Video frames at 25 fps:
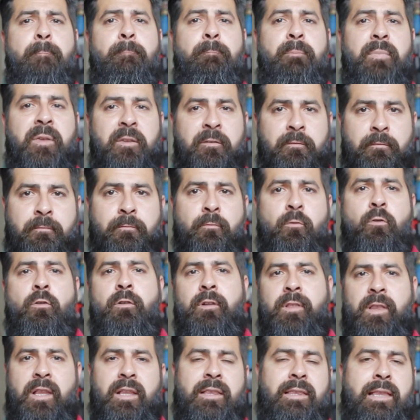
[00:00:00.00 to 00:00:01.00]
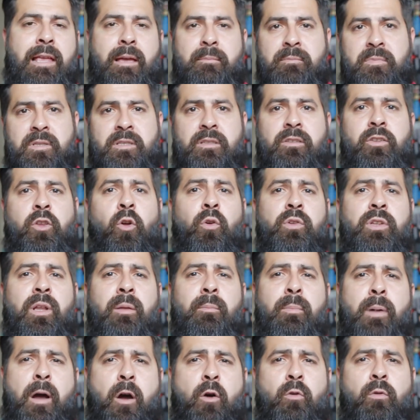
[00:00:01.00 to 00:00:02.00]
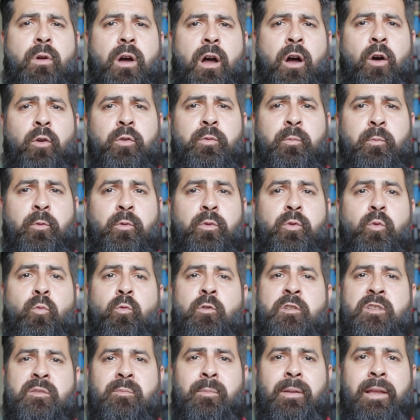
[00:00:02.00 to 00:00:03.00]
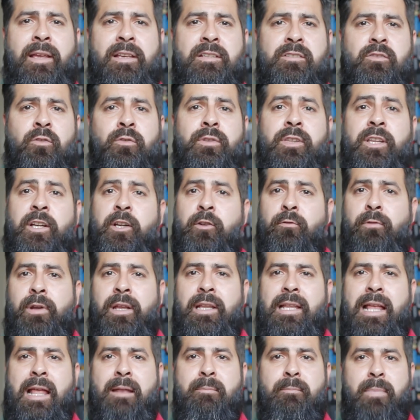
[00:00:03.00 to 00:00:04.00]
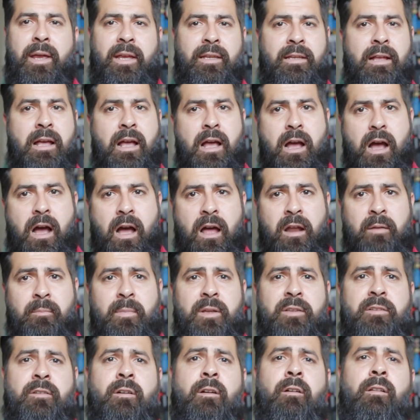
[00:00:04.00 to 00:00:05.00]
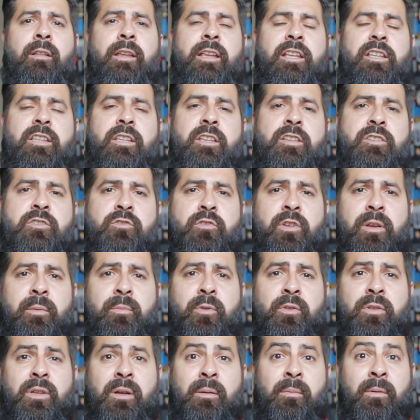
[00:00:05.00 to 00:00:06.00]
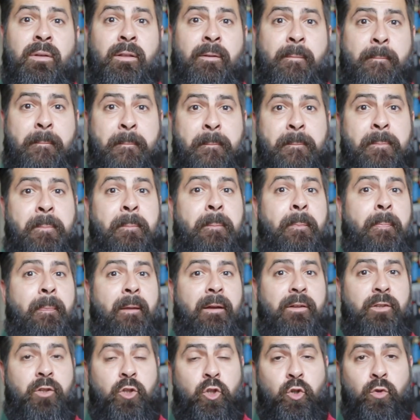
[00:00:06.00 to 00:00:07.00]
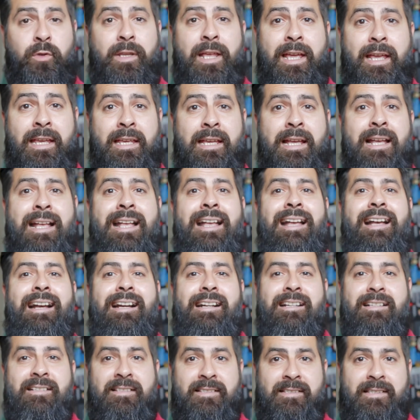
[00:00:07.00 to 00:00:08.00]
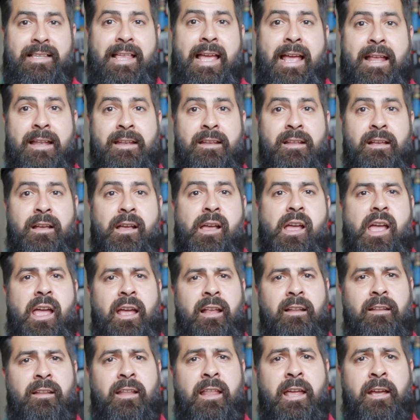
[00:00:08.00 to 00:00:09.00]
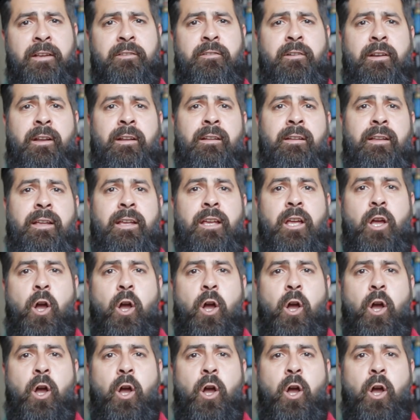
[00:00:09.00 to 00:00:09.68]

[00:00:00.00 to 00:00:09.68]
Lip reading: before the dam's total power output was placed on the grid and made arbitrarily distributable. Today, as then, electrically